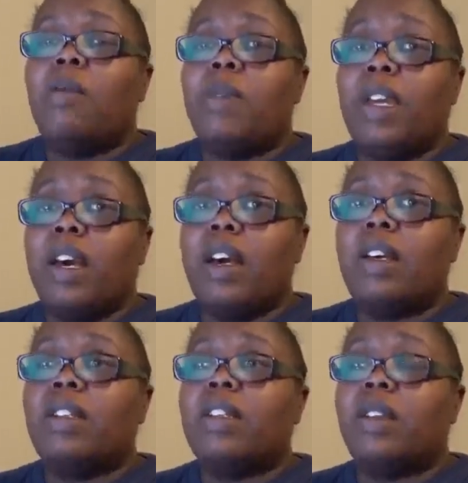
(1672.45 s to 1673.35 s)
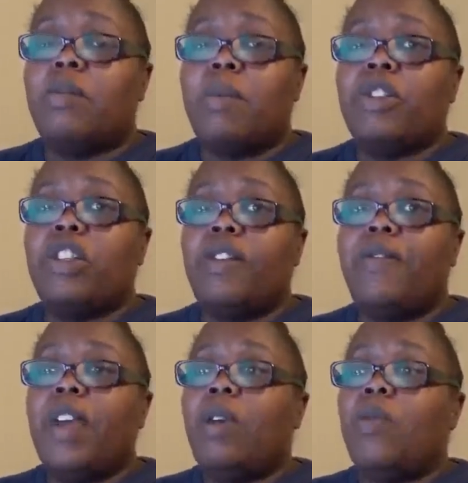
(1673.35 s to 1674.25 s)
because the membership
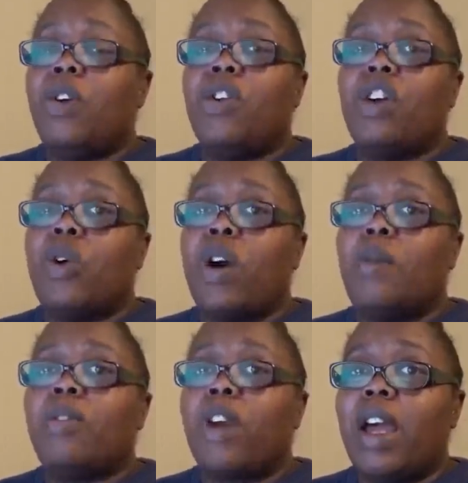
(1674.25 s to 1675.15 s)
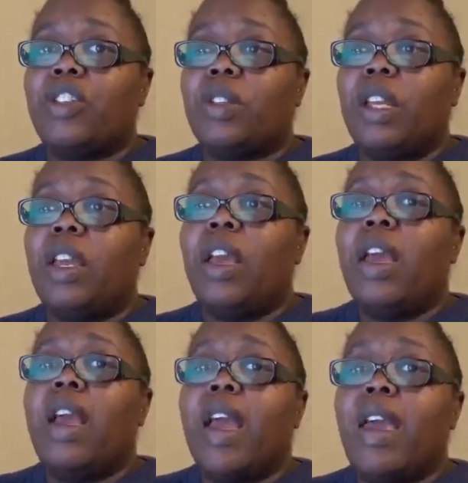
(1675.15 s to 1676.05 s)
fee will go up gradually
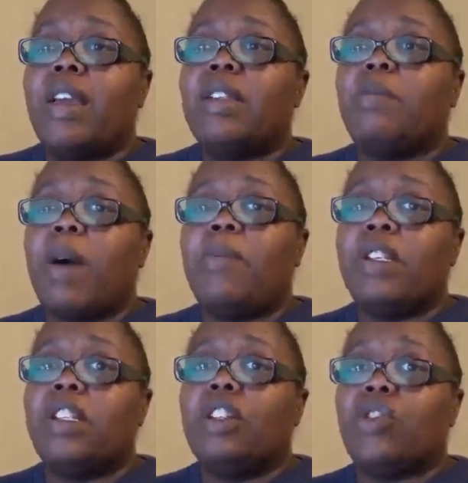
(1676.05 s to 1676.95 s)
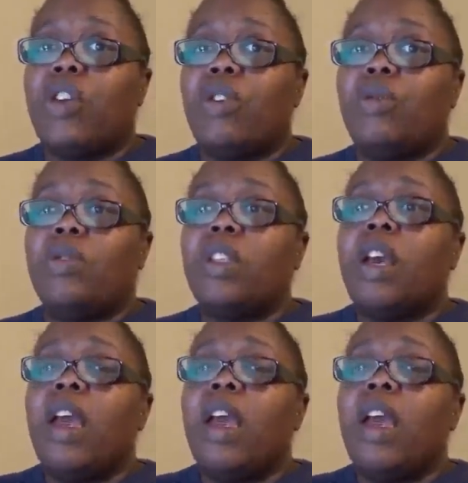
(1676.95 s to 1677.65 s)
as my business grows,